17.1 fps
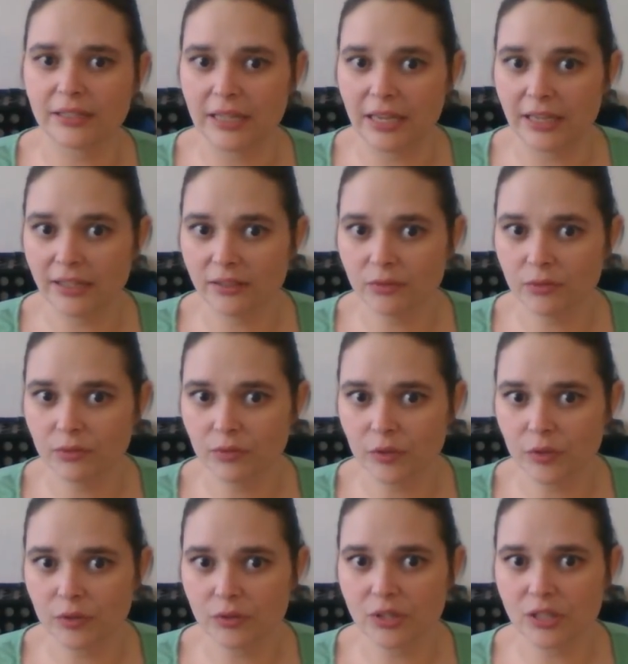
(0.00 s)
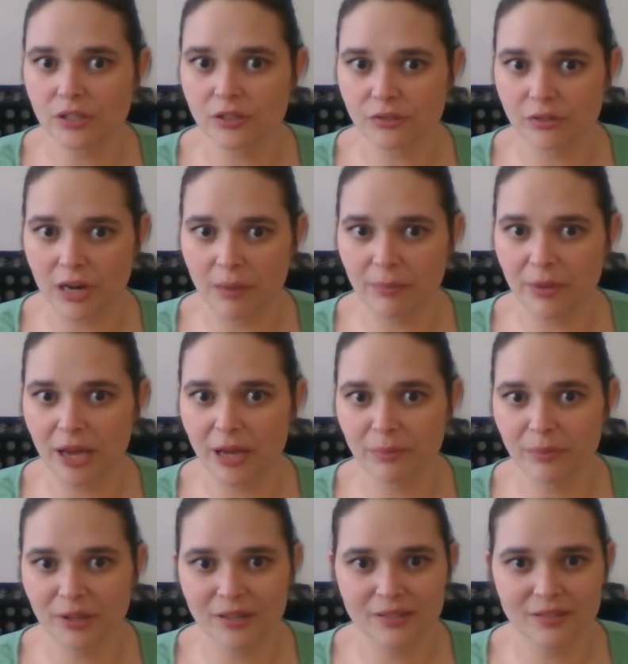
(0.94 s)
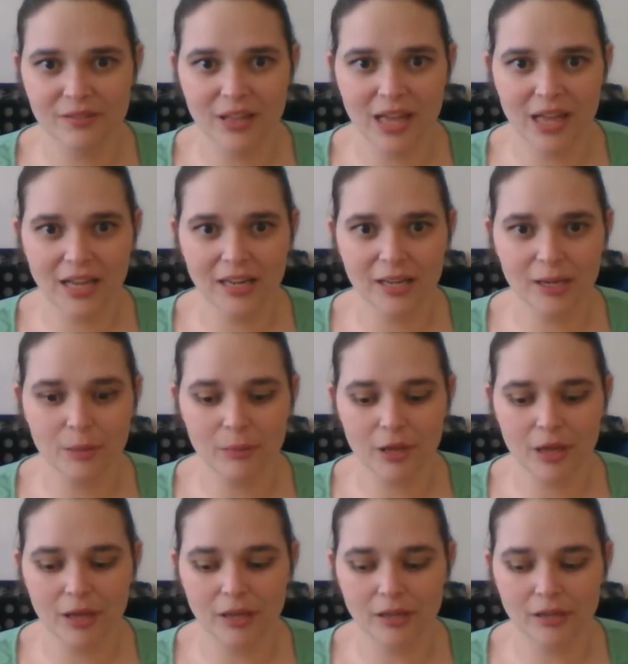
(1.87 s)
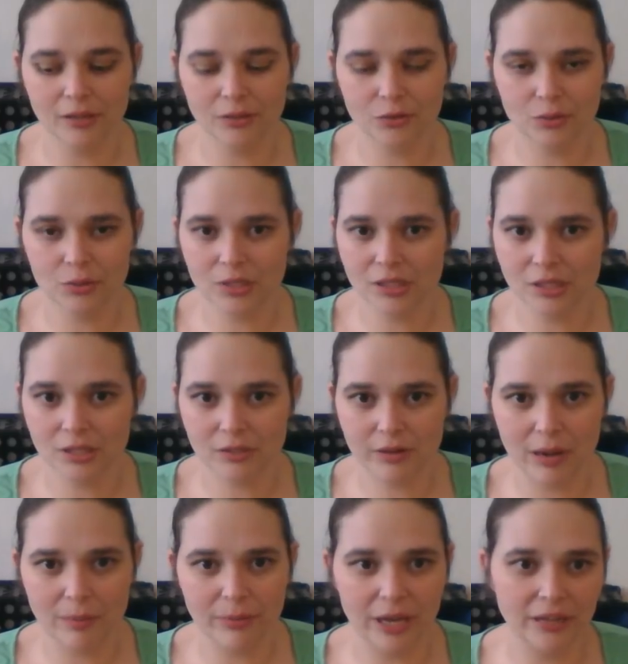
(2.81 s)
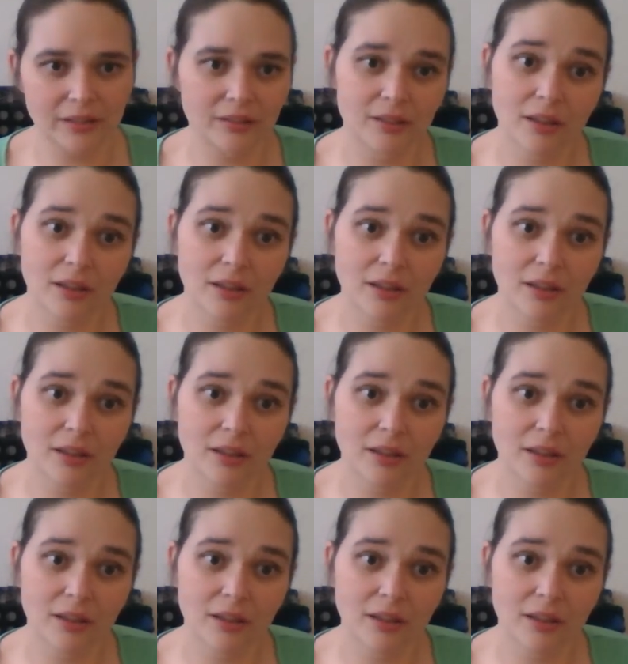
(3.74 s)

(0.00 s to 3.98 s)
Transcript: negative reviews on the scrap pack because of that, and I'm like, dude, it's a scrap pack.